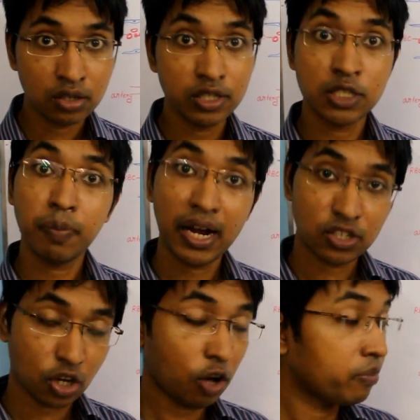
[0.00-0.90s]

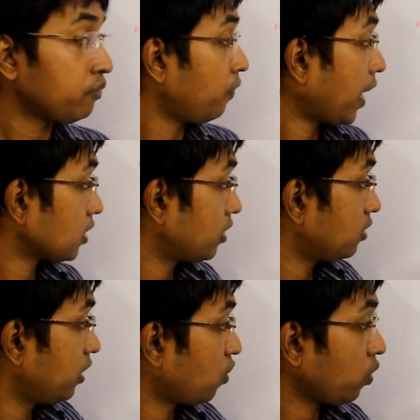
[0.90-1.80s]
despite of the fact
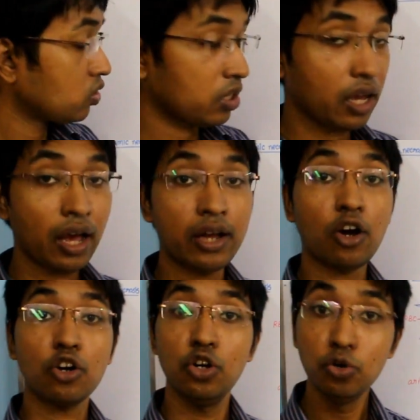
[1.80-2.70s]
that there was an
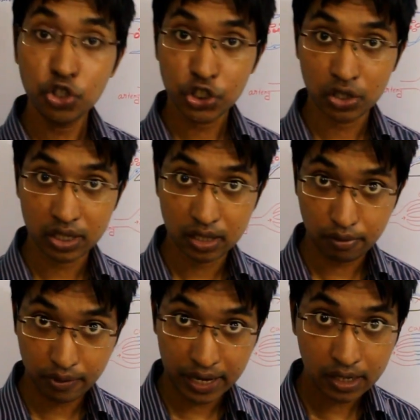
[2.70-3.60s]
occlusion in the
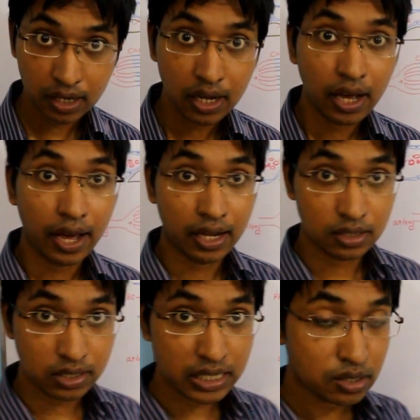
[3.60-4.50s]
vein. And
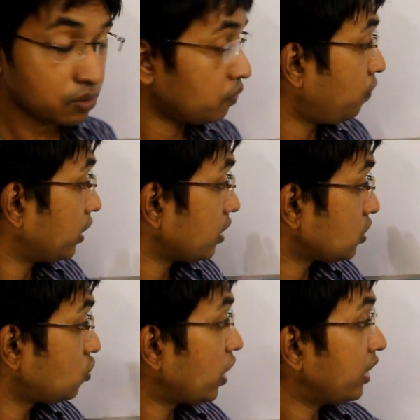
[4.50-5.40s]
since
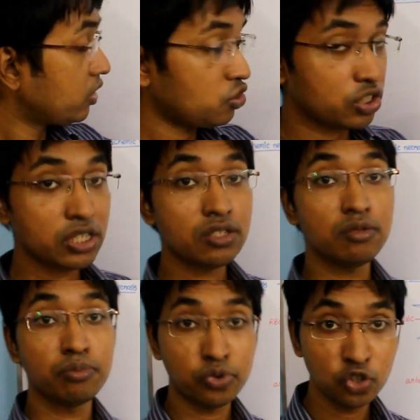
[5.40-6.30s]
venous drainage is
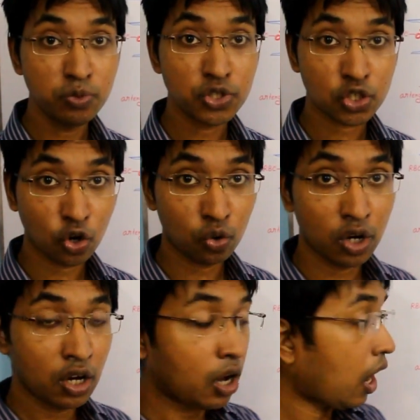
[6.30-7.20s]
improved, so
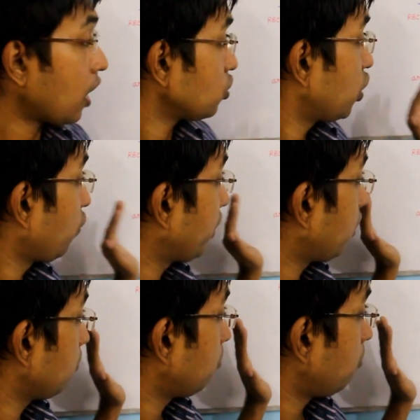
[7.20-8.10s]

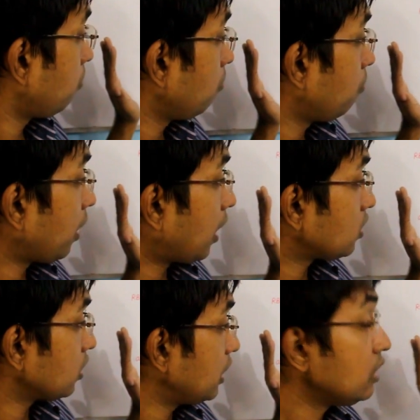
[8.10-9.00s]
arterial
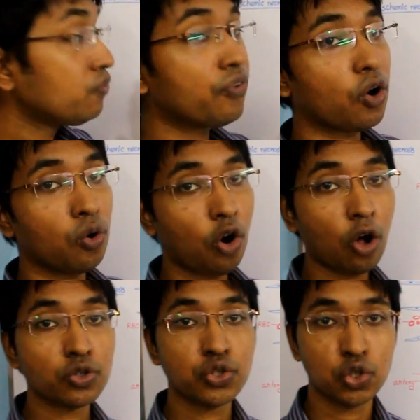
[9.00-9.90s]
blood inflow
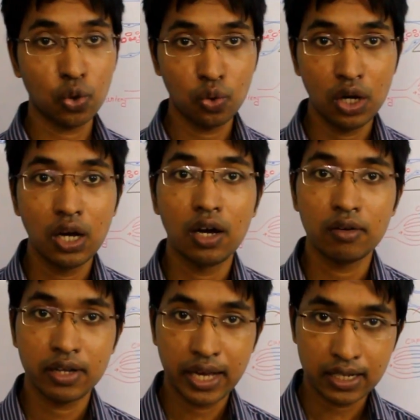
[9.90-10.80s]
also
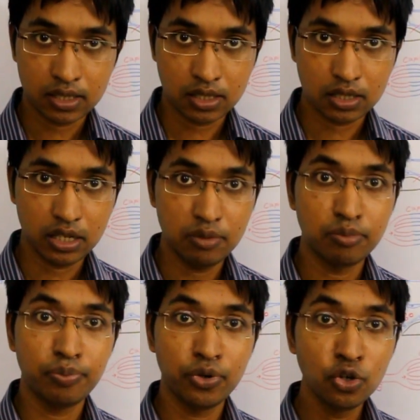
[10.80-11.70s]
gets
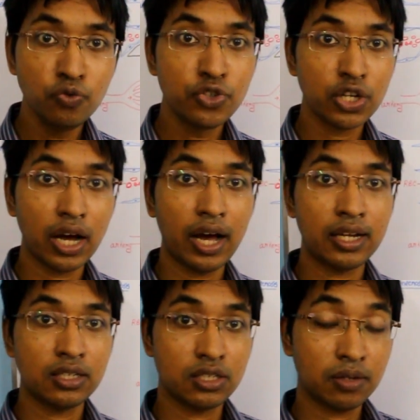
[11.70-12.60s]
improved,
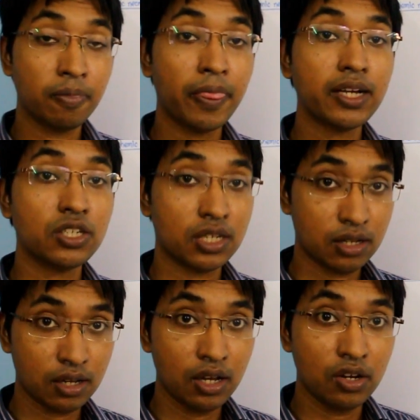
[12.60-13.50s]
and that
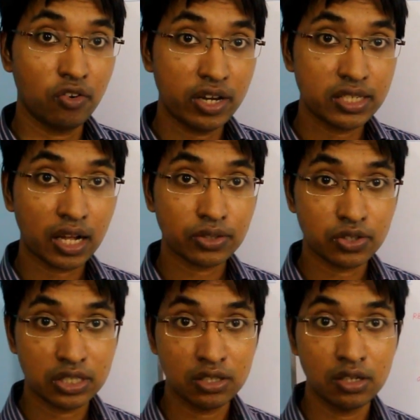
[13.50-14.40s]

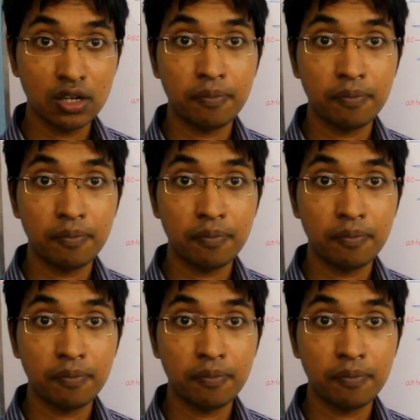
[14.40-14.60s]
results in